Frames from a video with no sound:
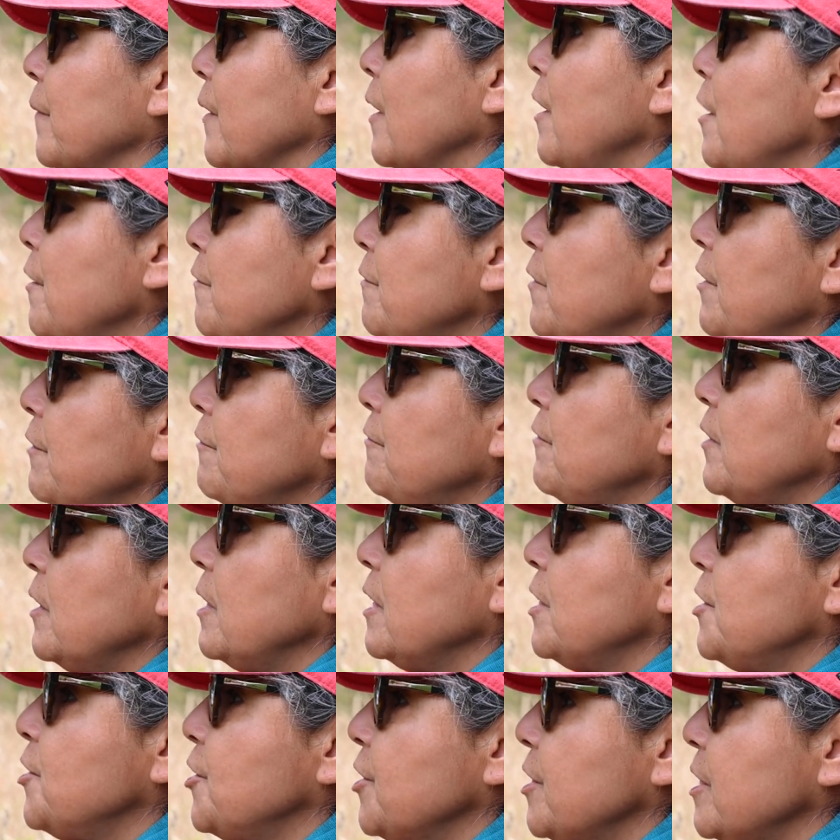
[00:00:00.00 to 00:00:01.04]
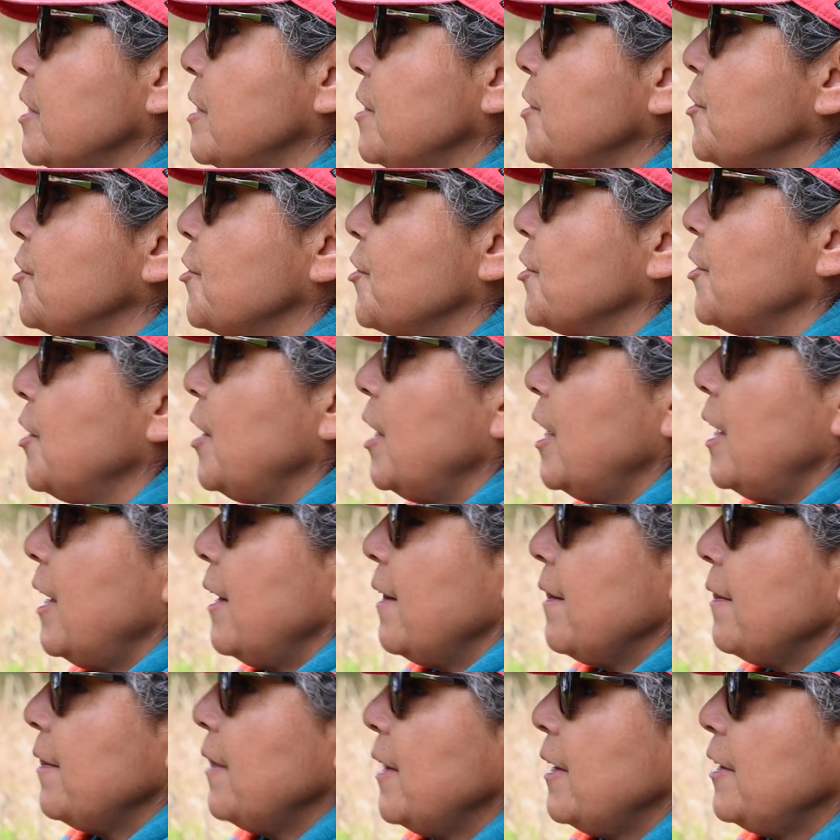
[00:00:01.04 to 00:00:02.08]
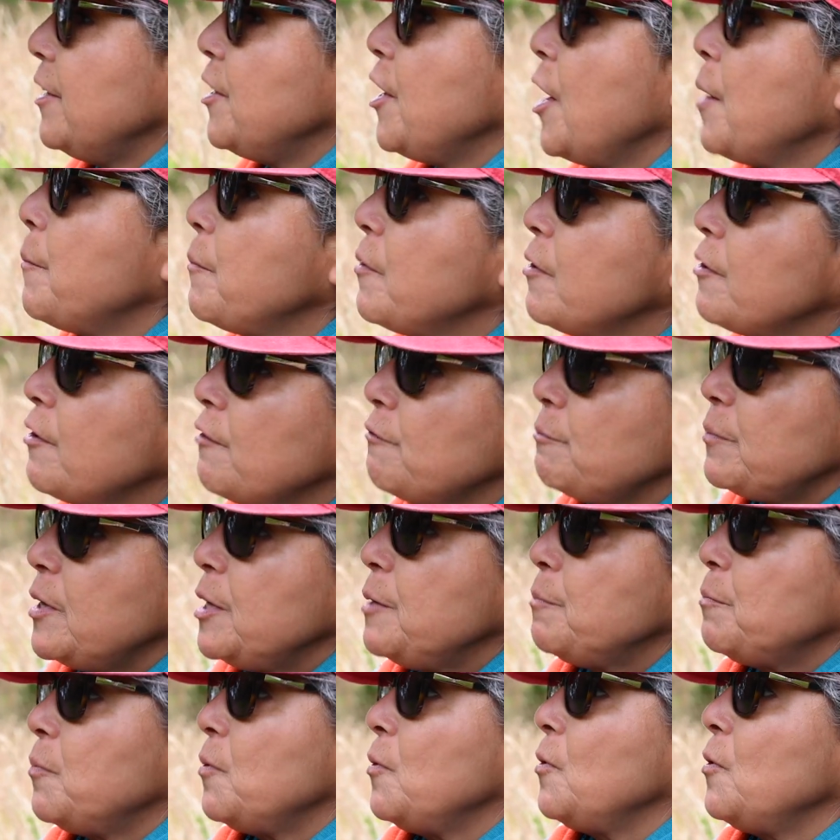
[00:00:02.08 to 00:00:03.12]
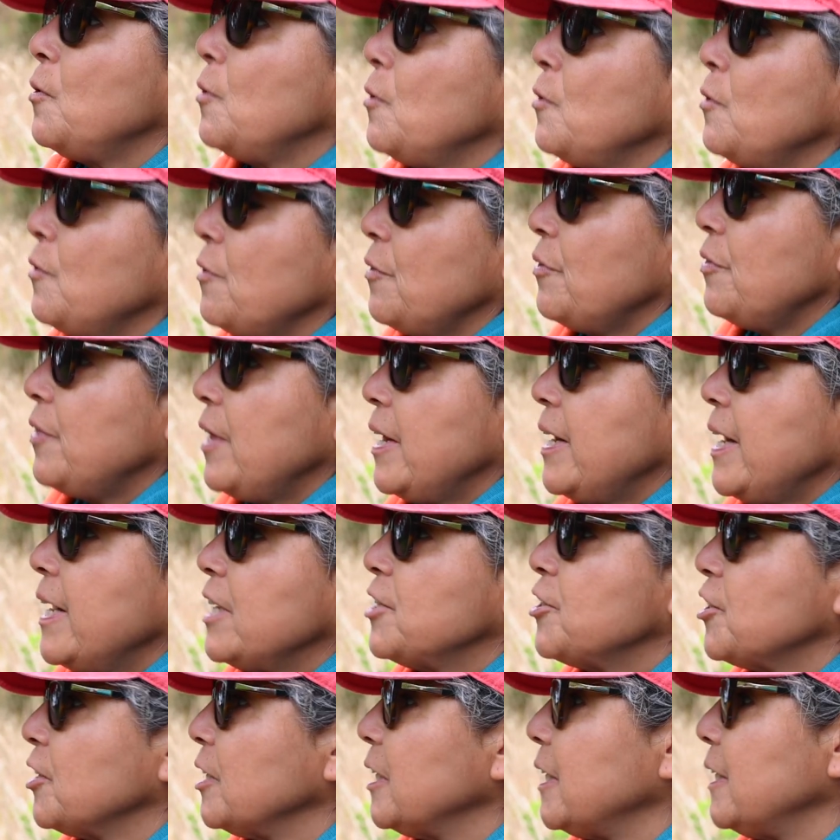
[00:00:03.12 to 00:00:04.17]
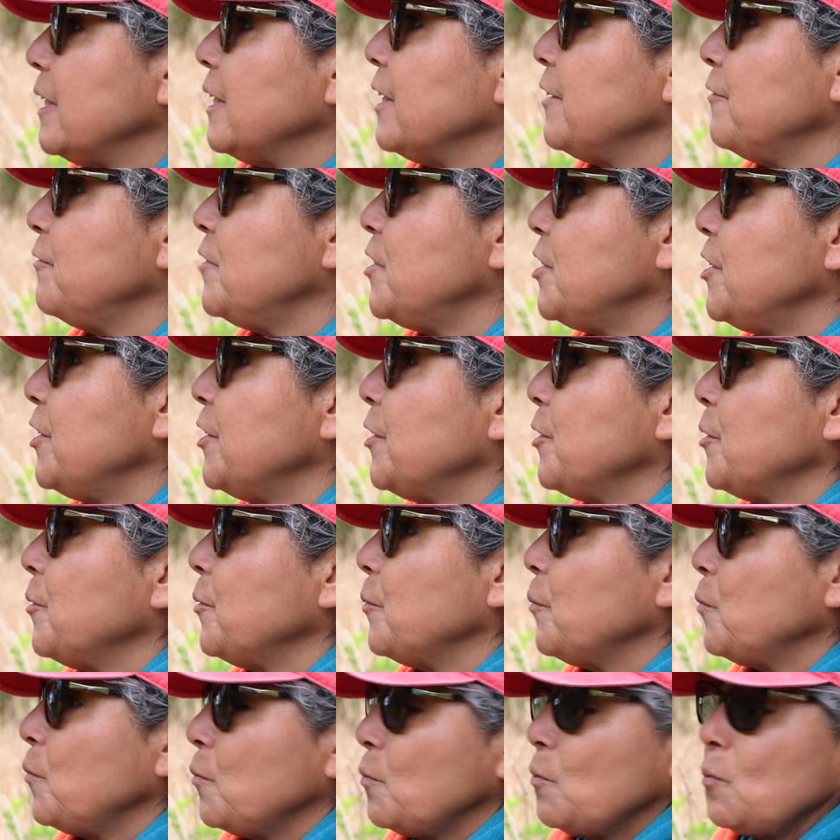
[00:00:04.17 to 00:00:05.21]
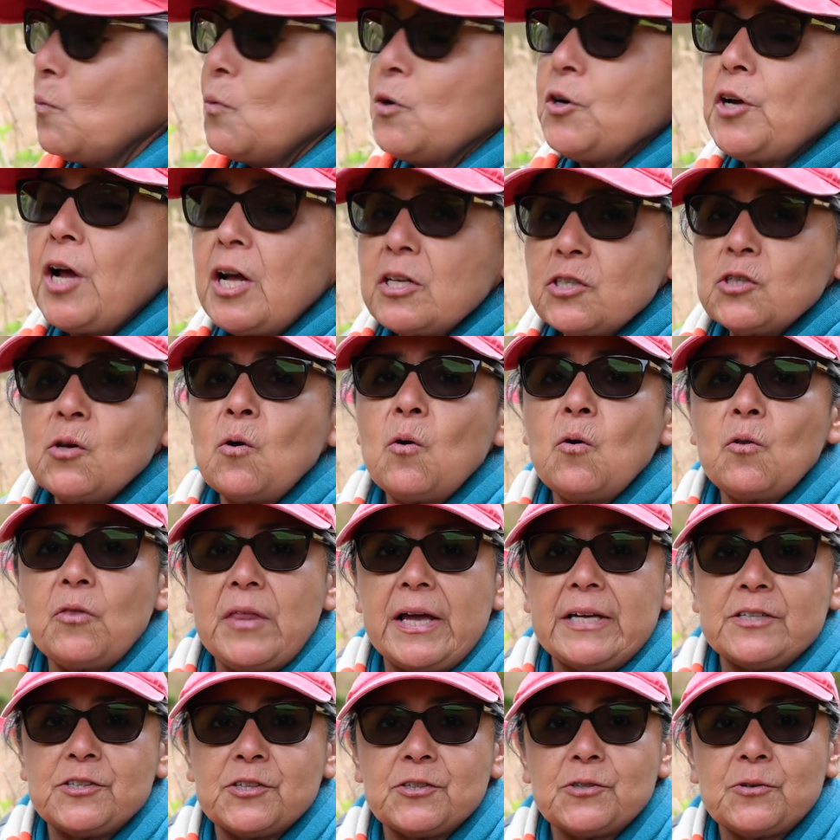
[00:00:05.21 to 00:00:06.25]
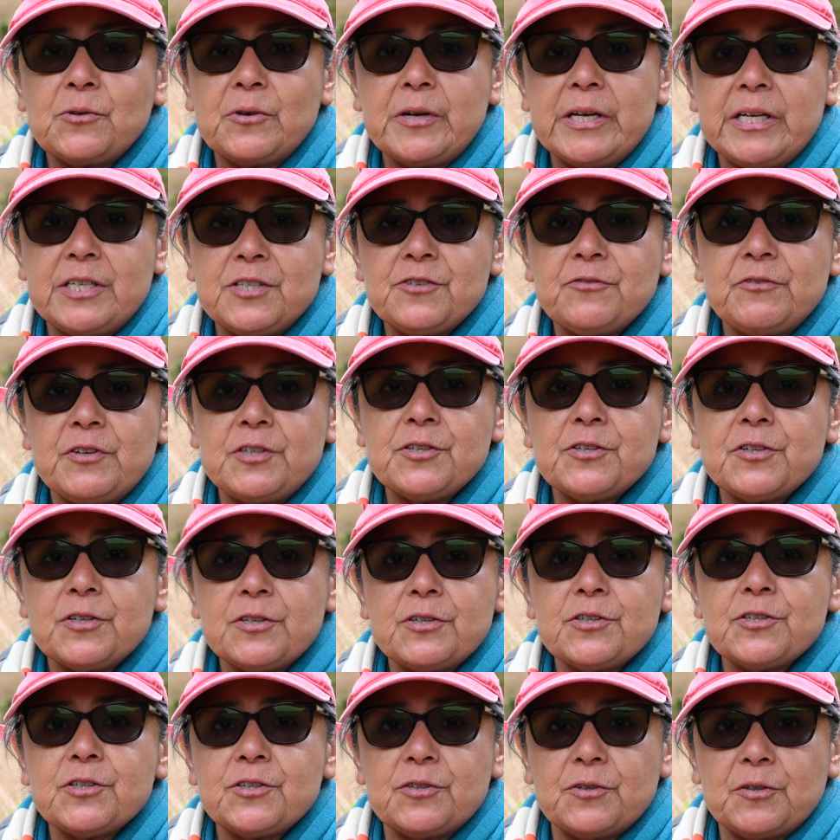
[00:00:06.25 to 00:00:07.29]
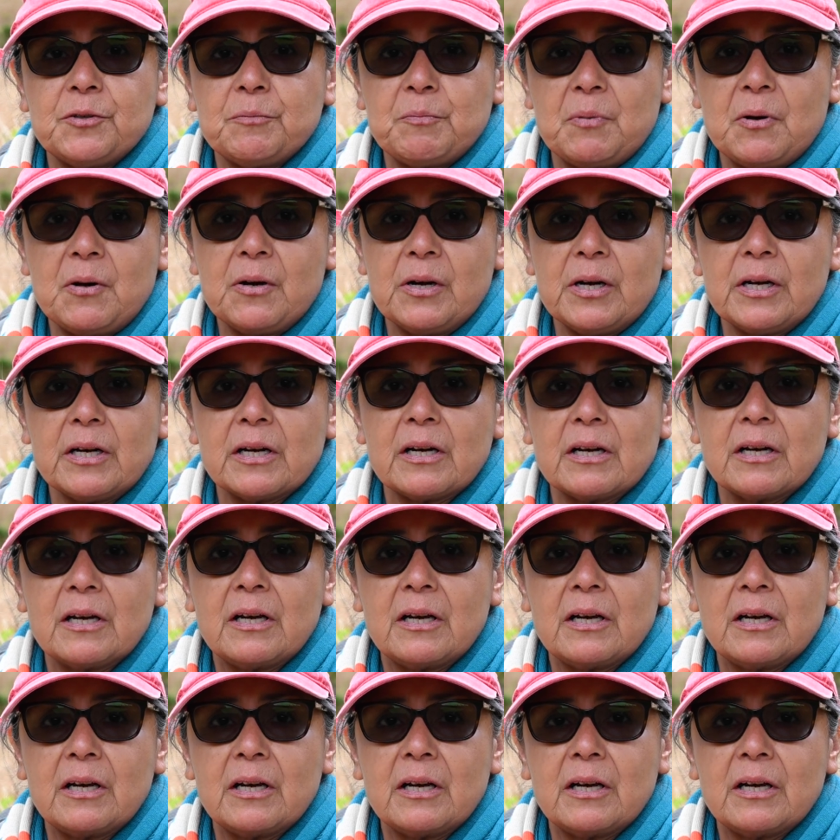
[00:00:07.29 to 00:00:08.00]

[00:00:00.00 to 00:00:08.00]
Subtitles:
of the villages, the number of people that actually lived here. We're not told that story as visitors to the park.